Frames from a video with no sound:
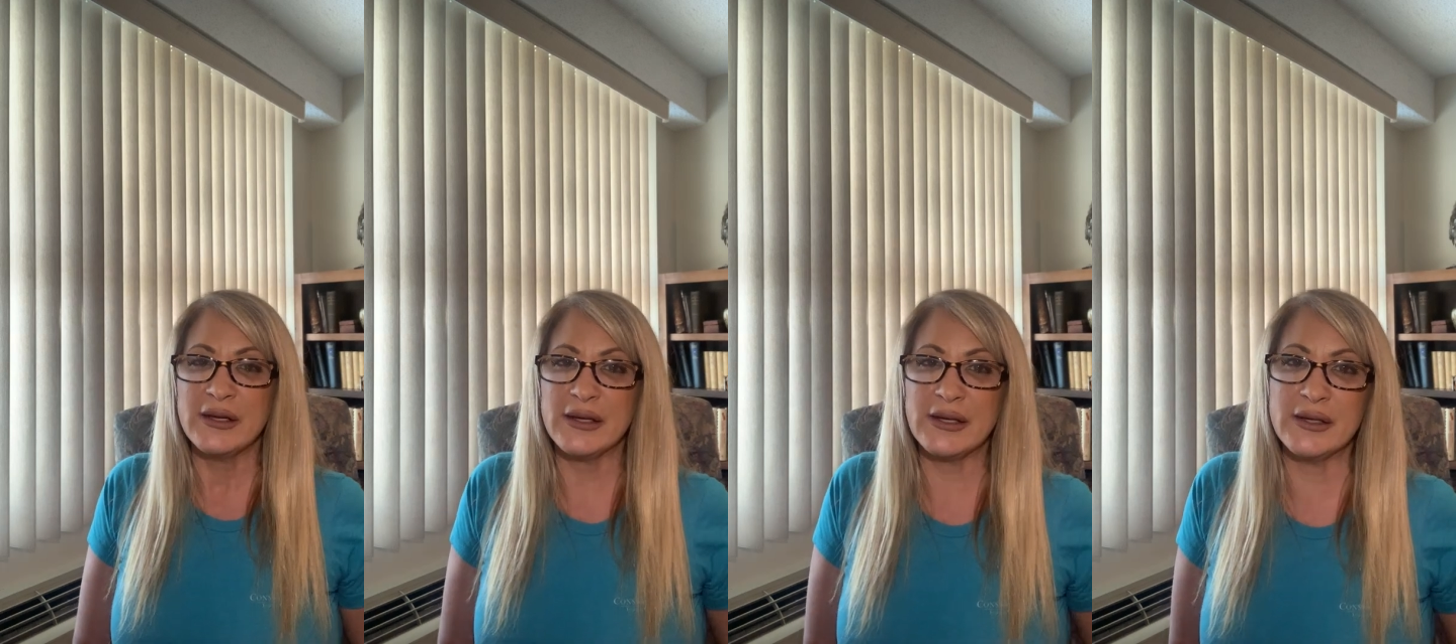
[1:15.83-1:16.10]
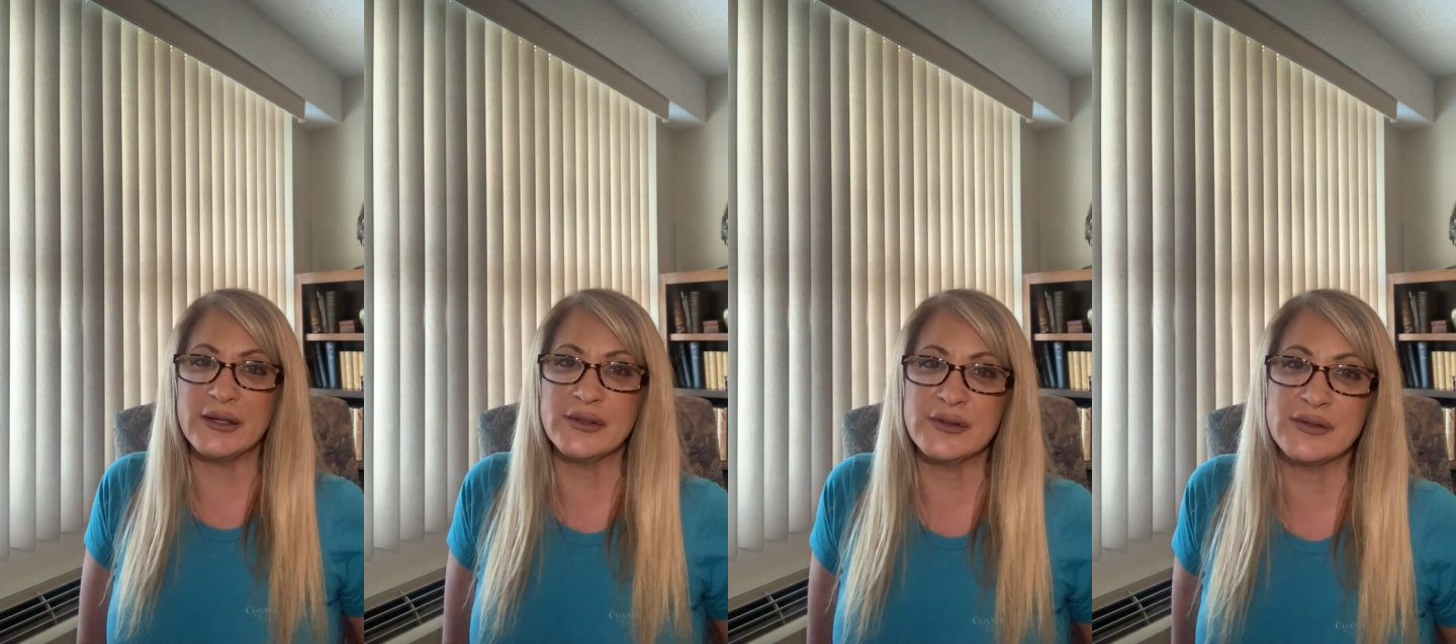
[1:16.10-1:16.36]

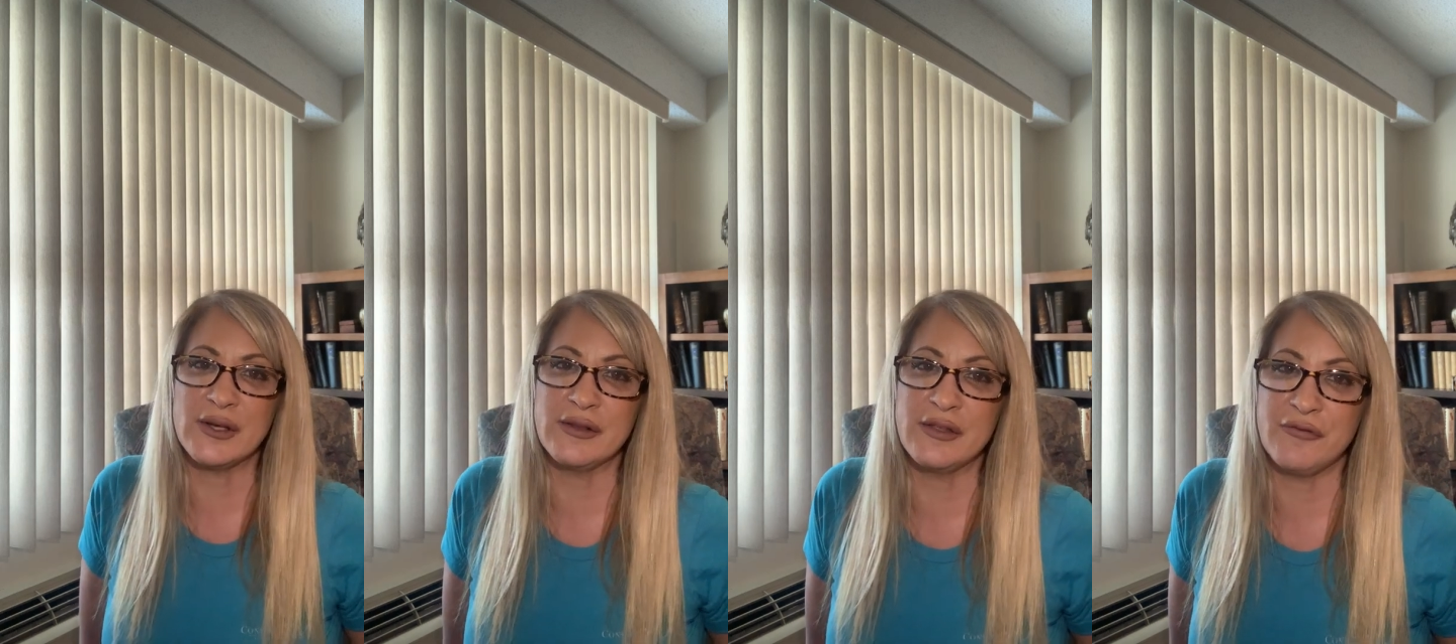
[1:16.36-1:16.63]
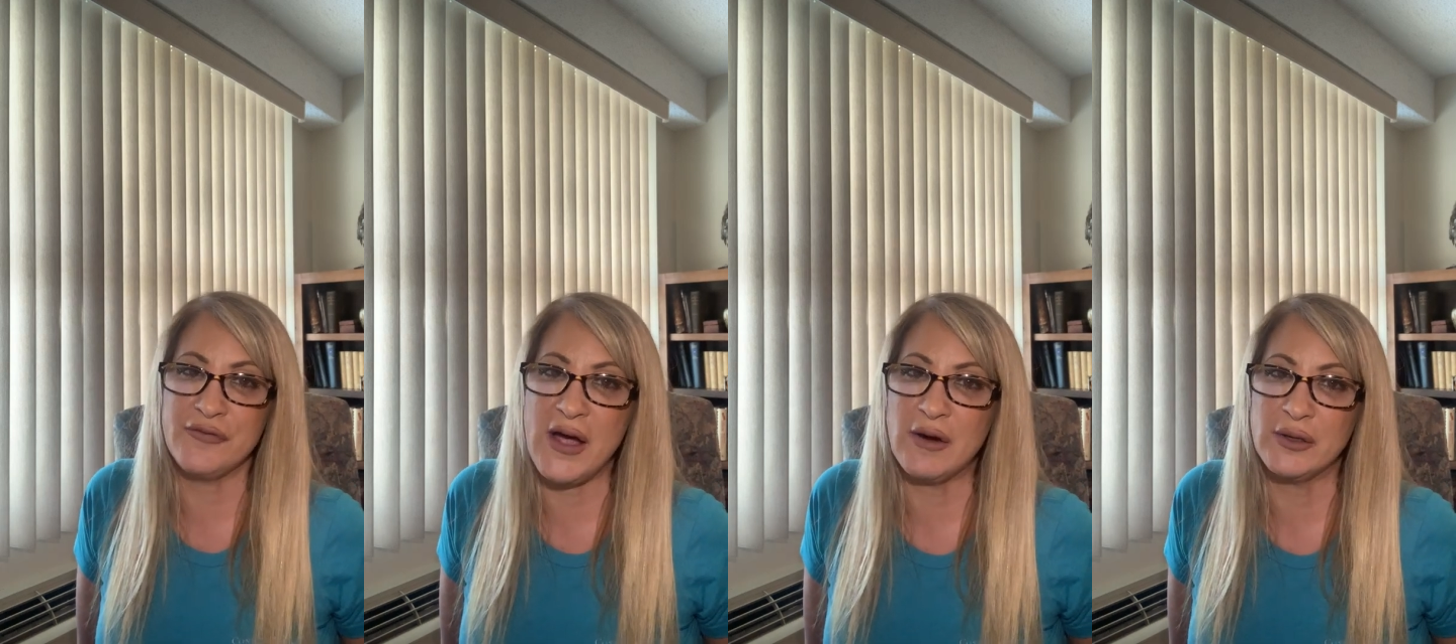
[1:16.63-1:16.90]
is
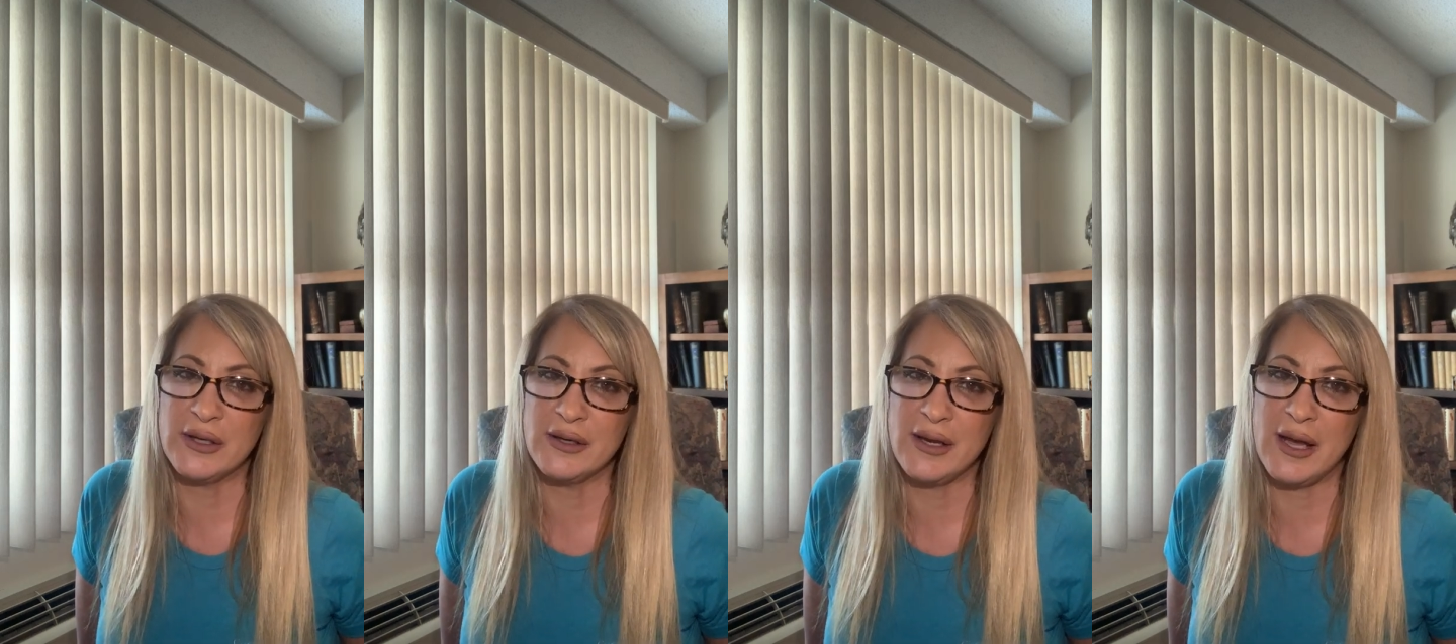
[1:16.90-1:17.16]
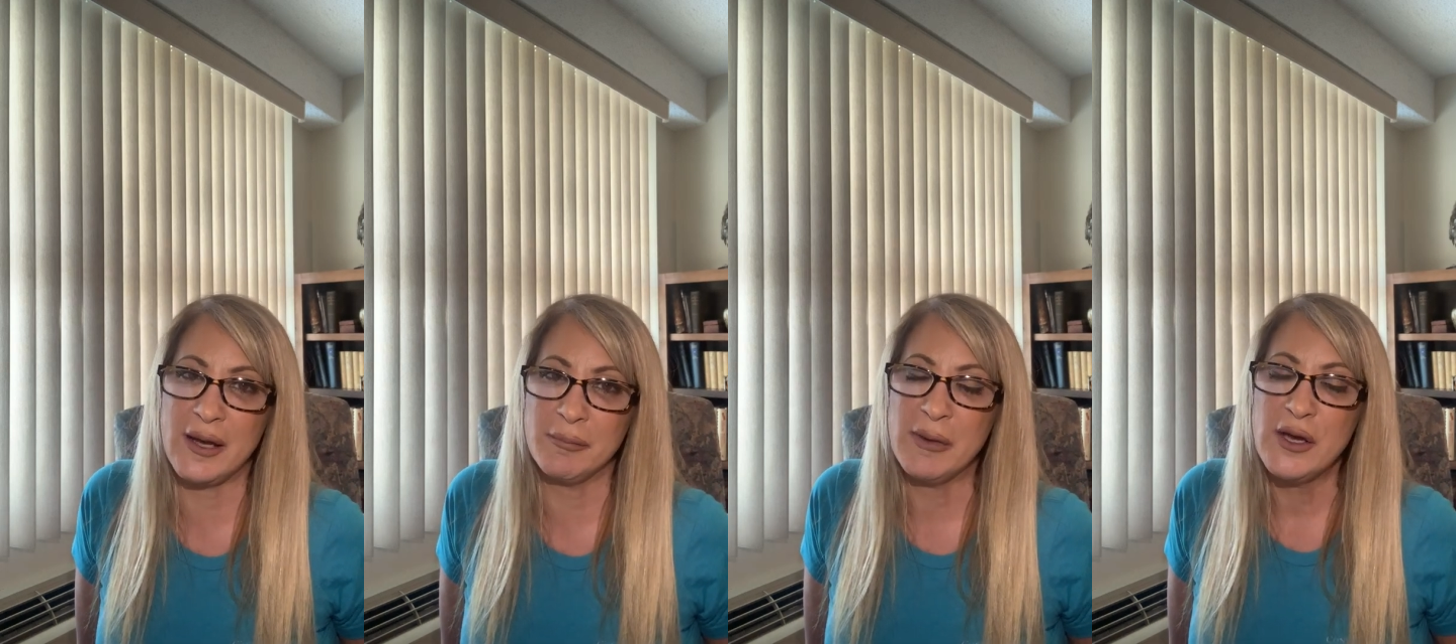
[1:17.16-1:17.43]
the falcon
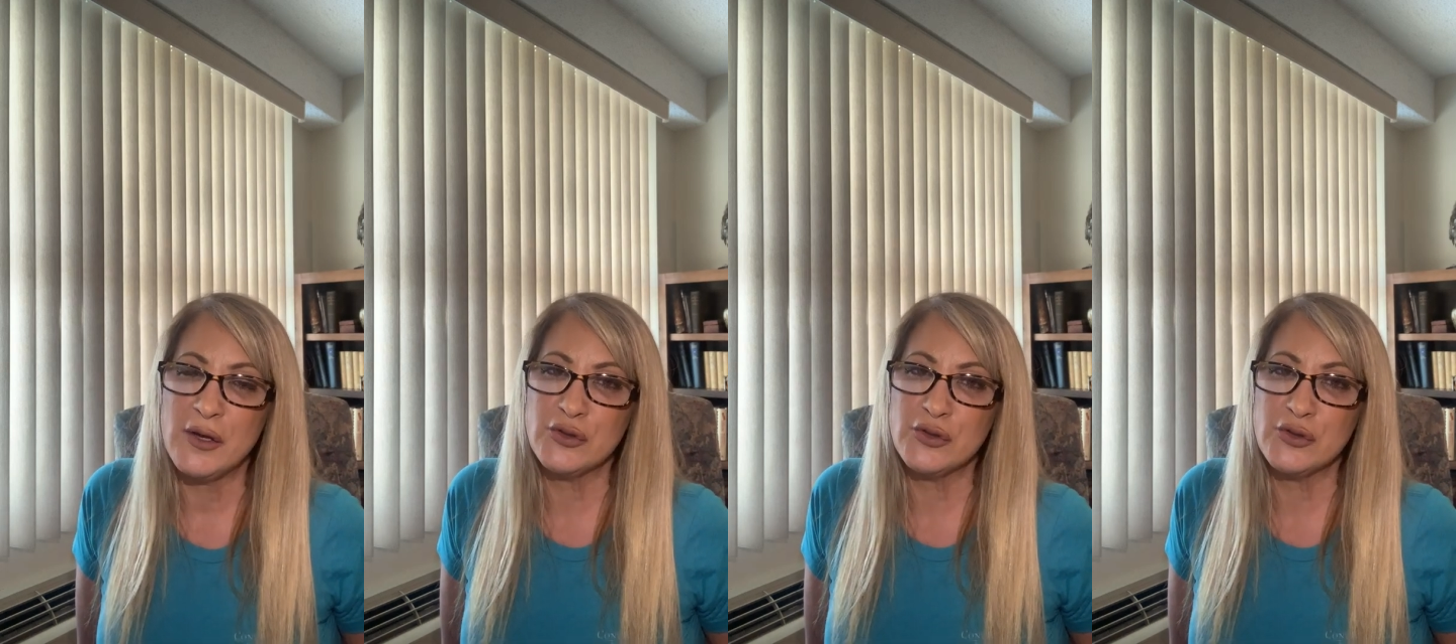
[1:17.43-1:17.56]
cam.